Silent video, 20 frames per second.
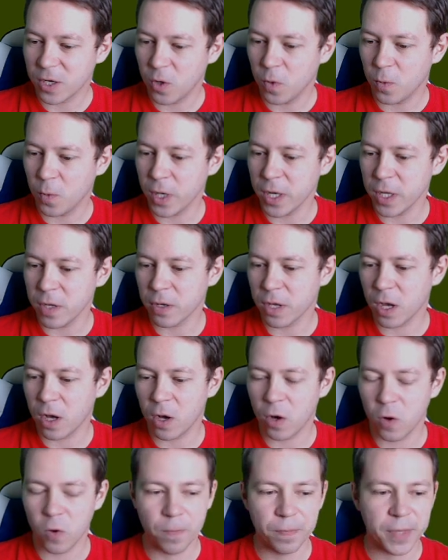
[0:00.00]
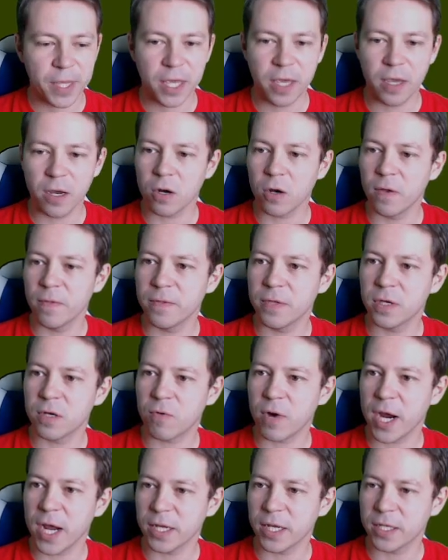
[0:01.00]
when you go here on the
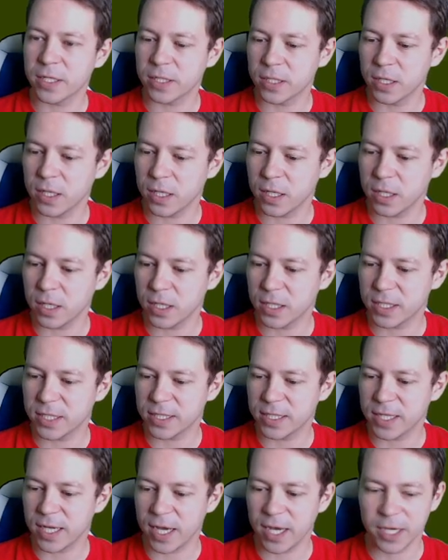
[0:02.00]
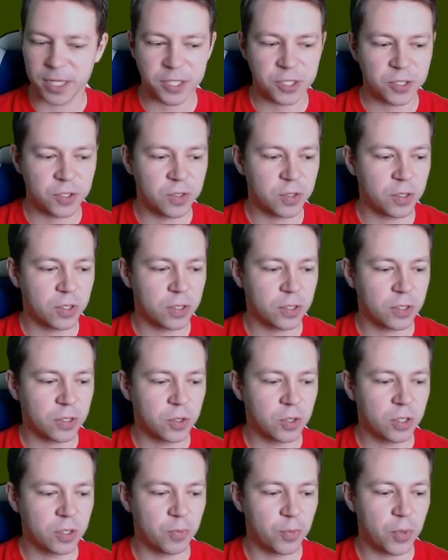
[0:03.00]
right side to
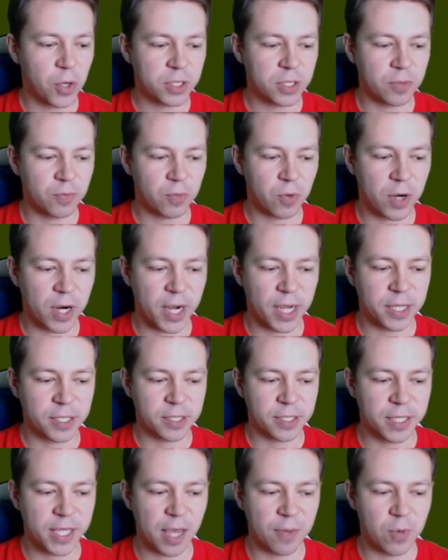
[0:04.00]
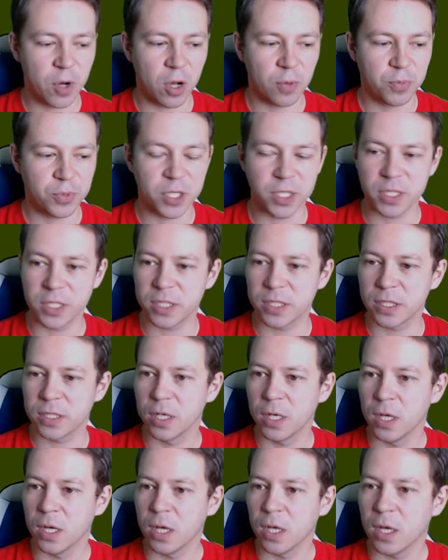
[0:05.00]
the bottom right, game options,
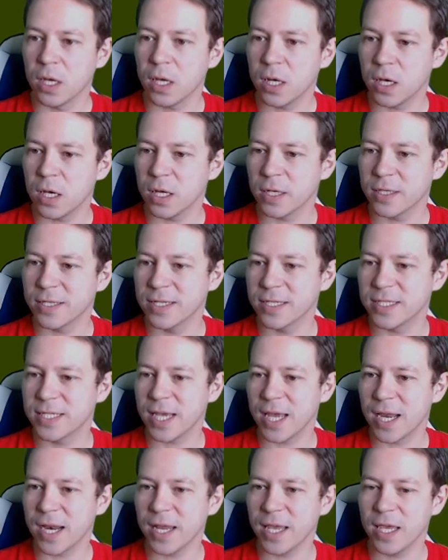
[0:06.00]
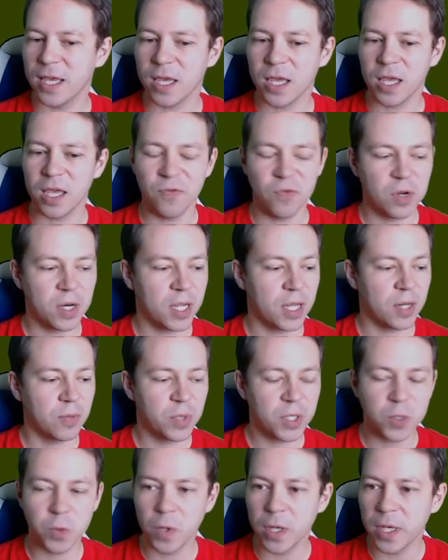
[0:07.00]
then suddenly, even in
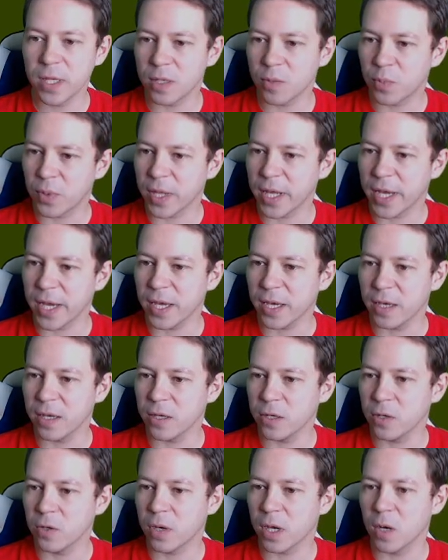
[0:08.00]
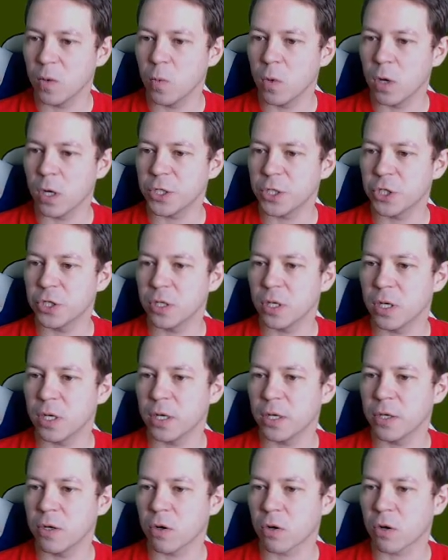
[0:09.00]
between the play, you can watch
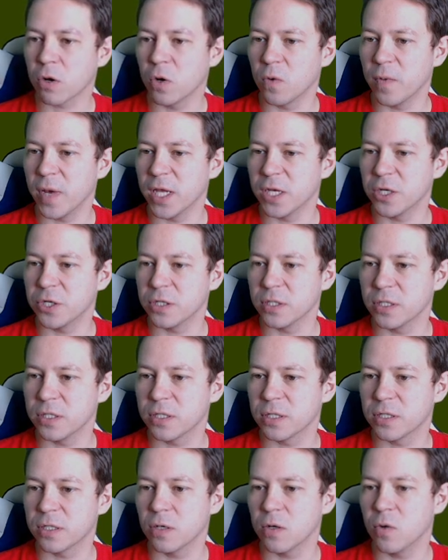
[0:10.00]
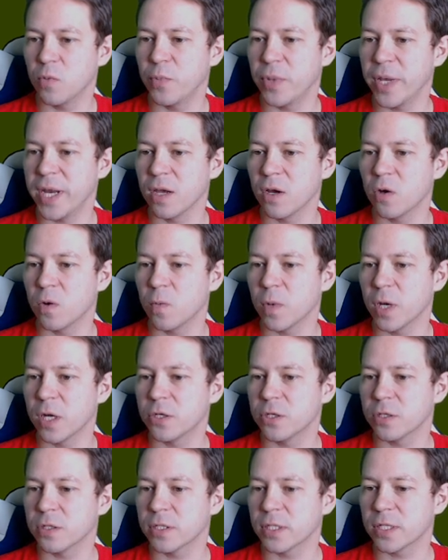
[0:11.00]
your conventions. So bidding
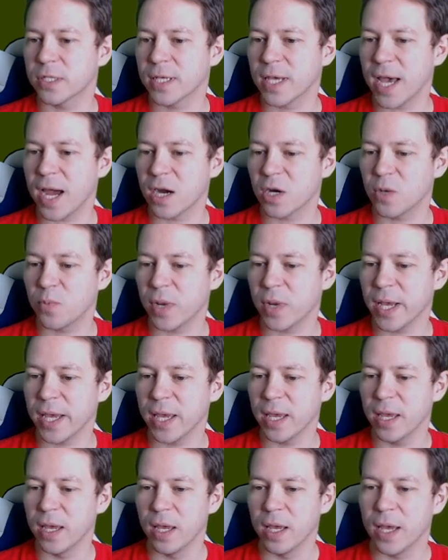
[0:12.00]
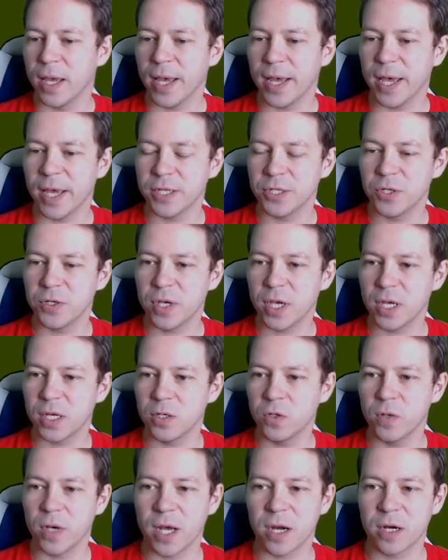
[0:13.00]
conventions, card play, and you can
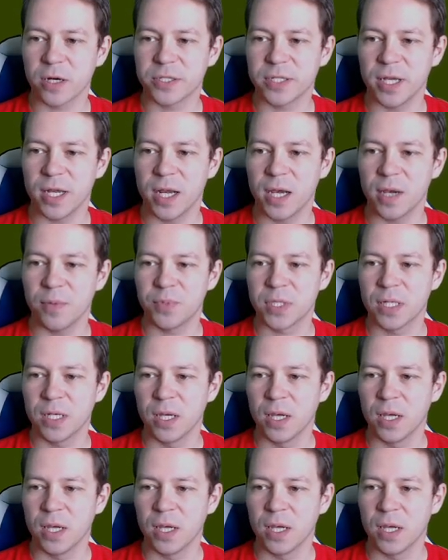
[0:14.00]
do other setups.